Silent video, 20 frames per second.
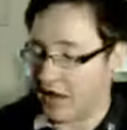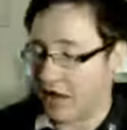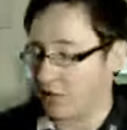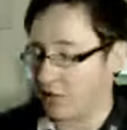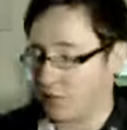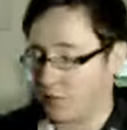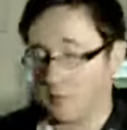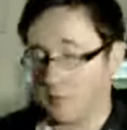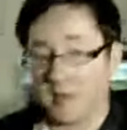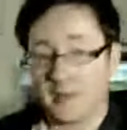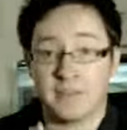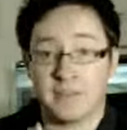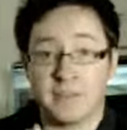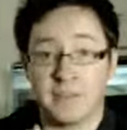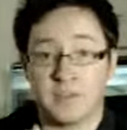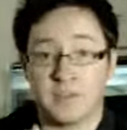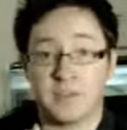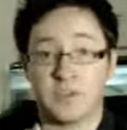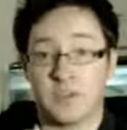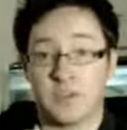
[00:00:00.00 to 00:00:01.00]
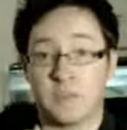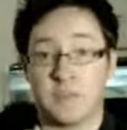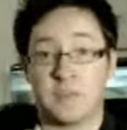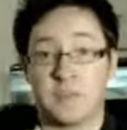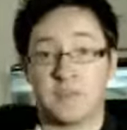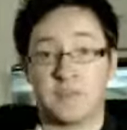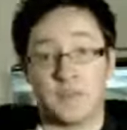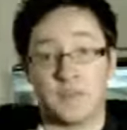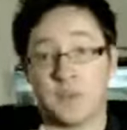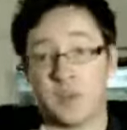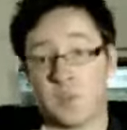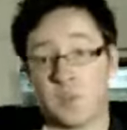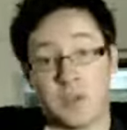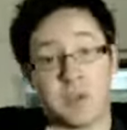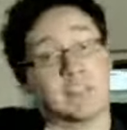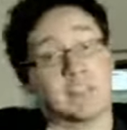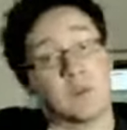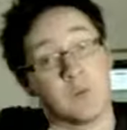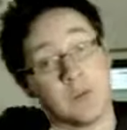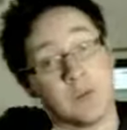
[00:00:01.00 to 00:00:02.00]
I don't mind like streaming it through the Wii
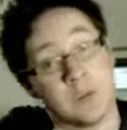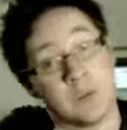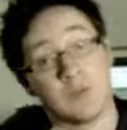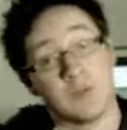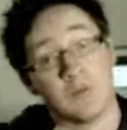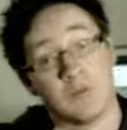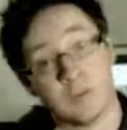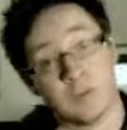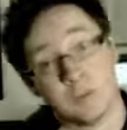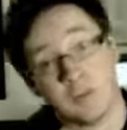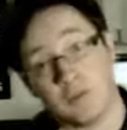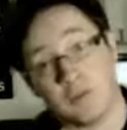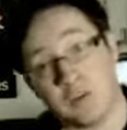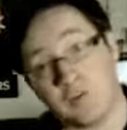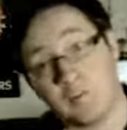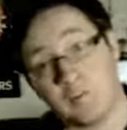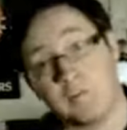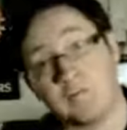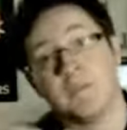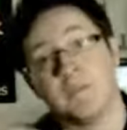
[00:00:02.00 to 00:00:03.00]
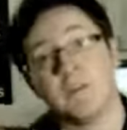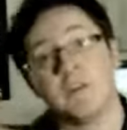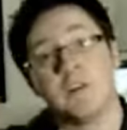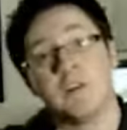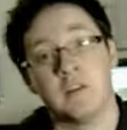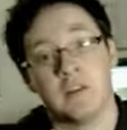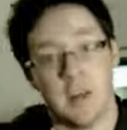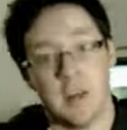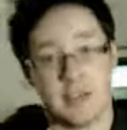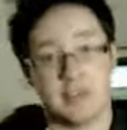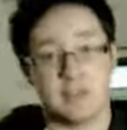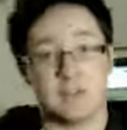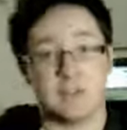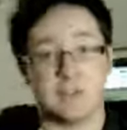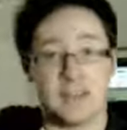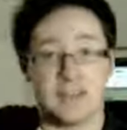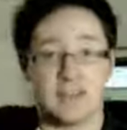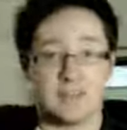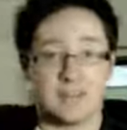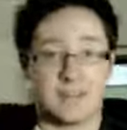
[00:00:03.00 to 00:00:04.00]
because the Wii can only stream in
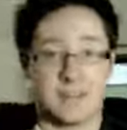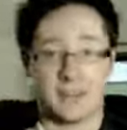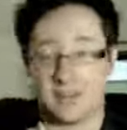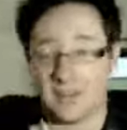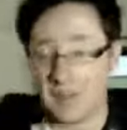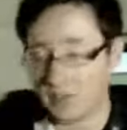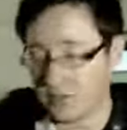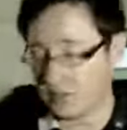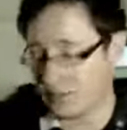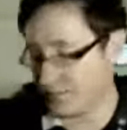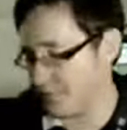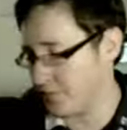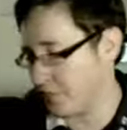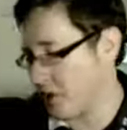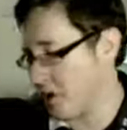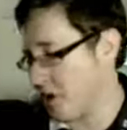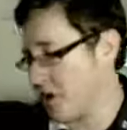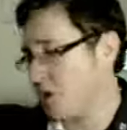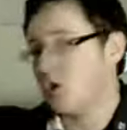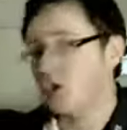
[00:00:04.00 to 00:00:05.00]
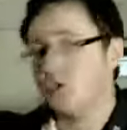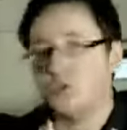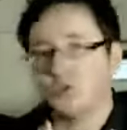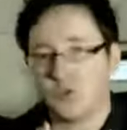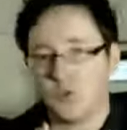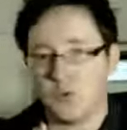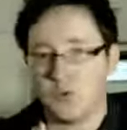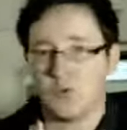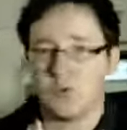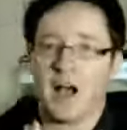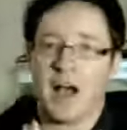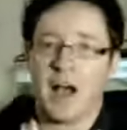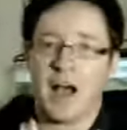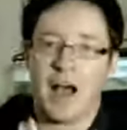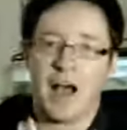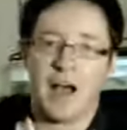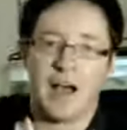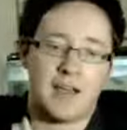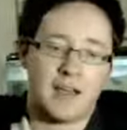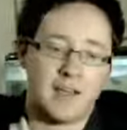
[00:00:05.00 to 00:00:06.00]
standard definition. So
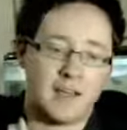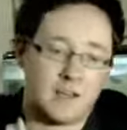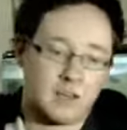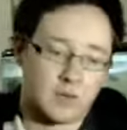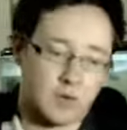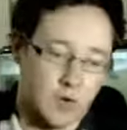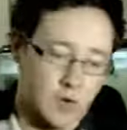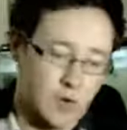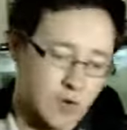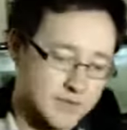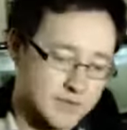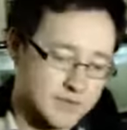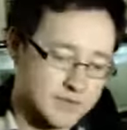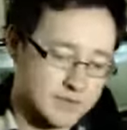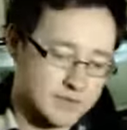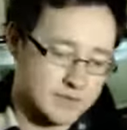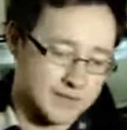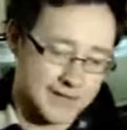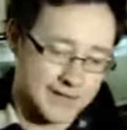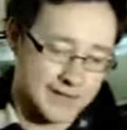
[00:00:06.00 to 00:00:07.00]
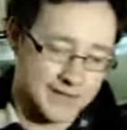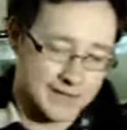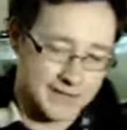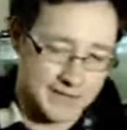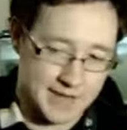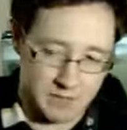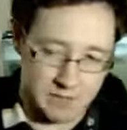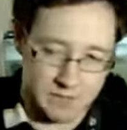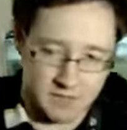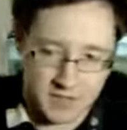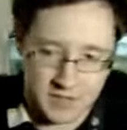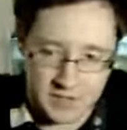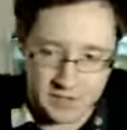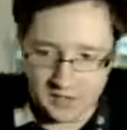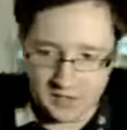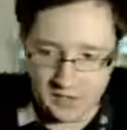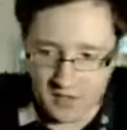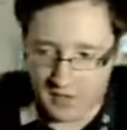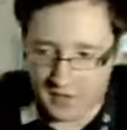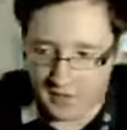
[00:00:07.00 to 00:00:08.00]
I got uh,
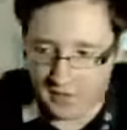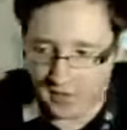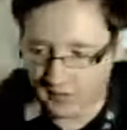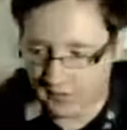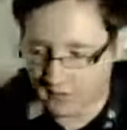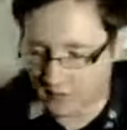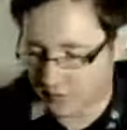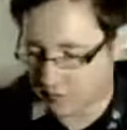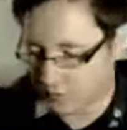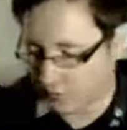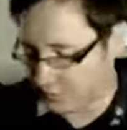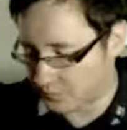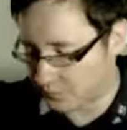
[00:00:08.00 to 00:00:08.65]
Netflix the other night